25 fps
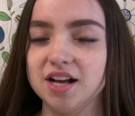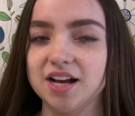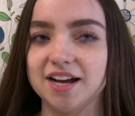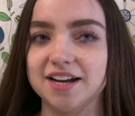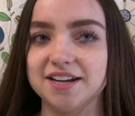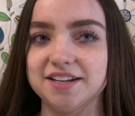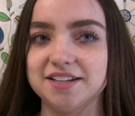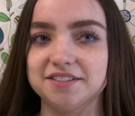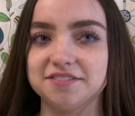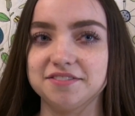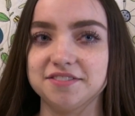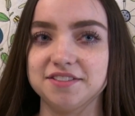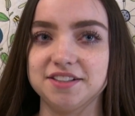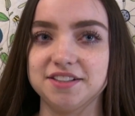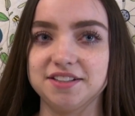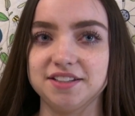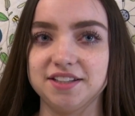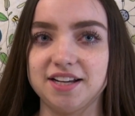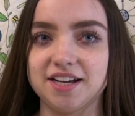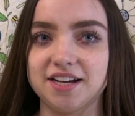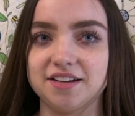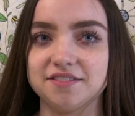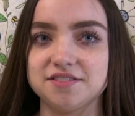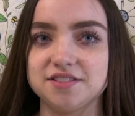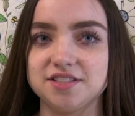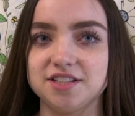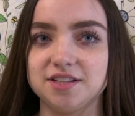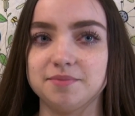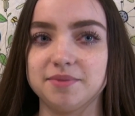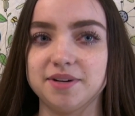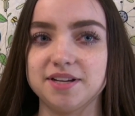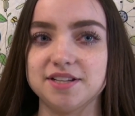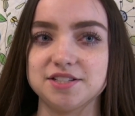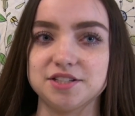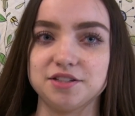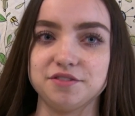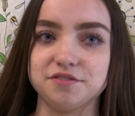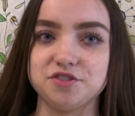I definitely have seen
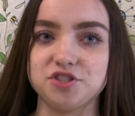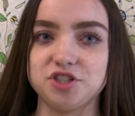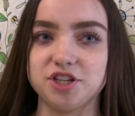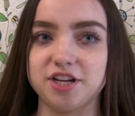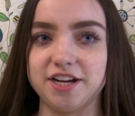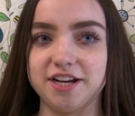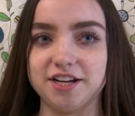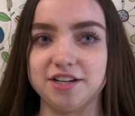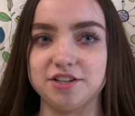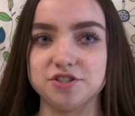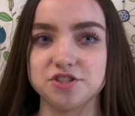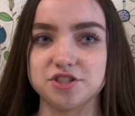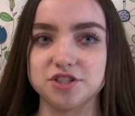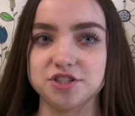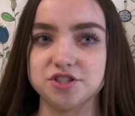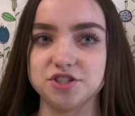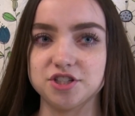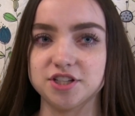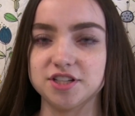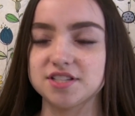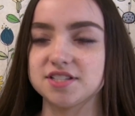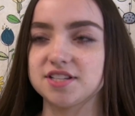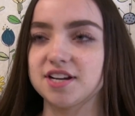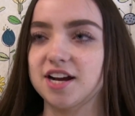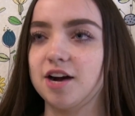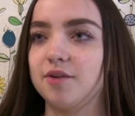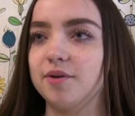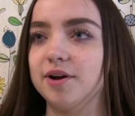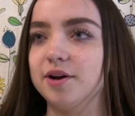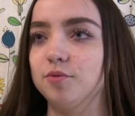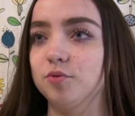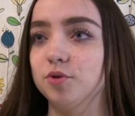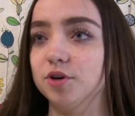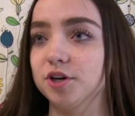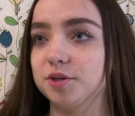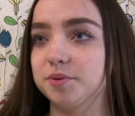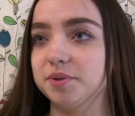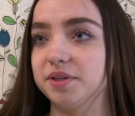myself change and just how I
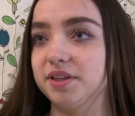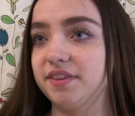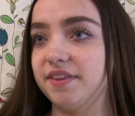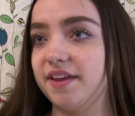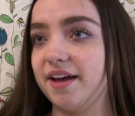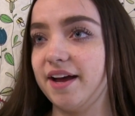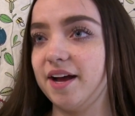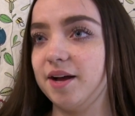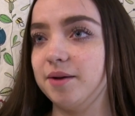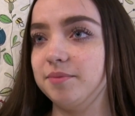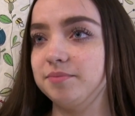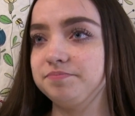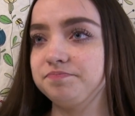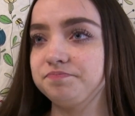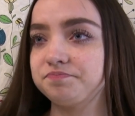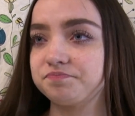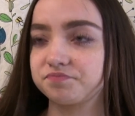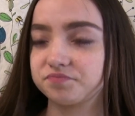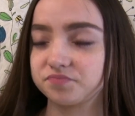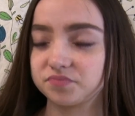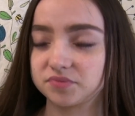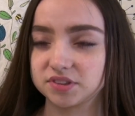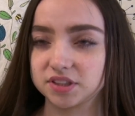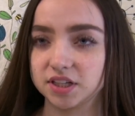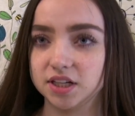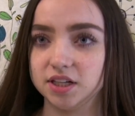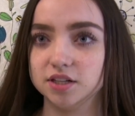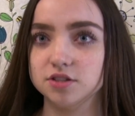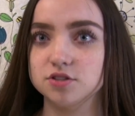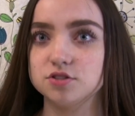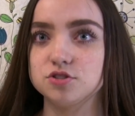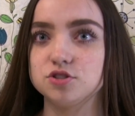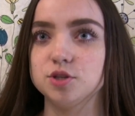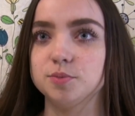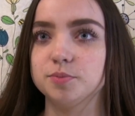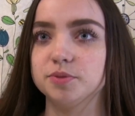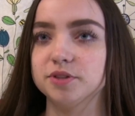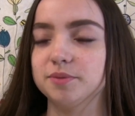work with them, and it's
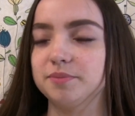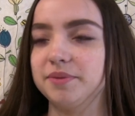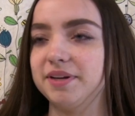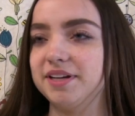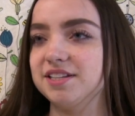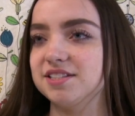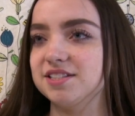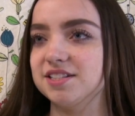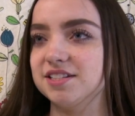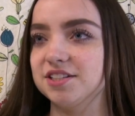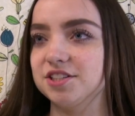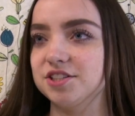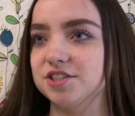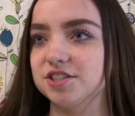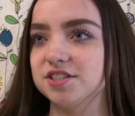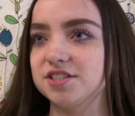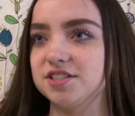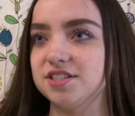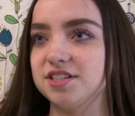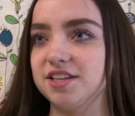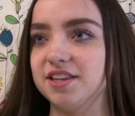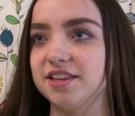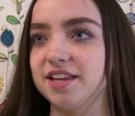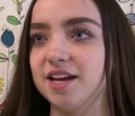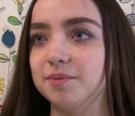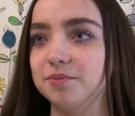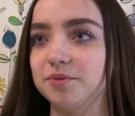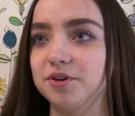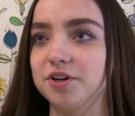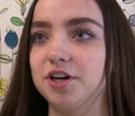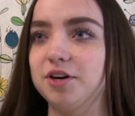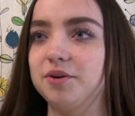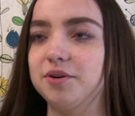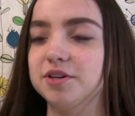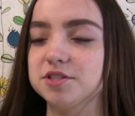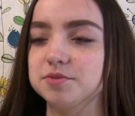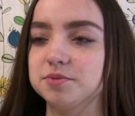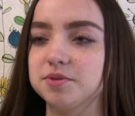super amazing to just see them
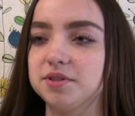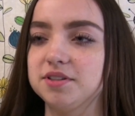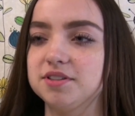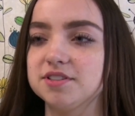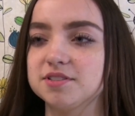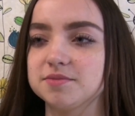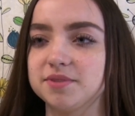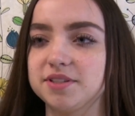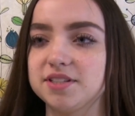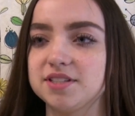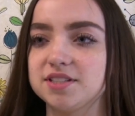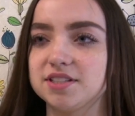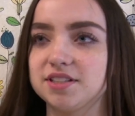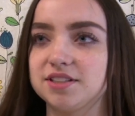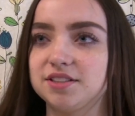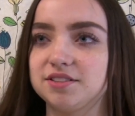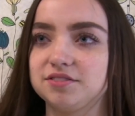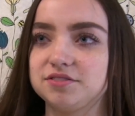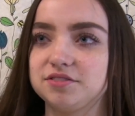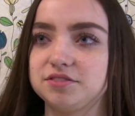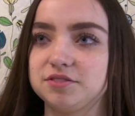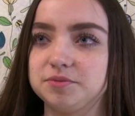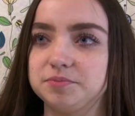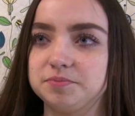grow as well as myself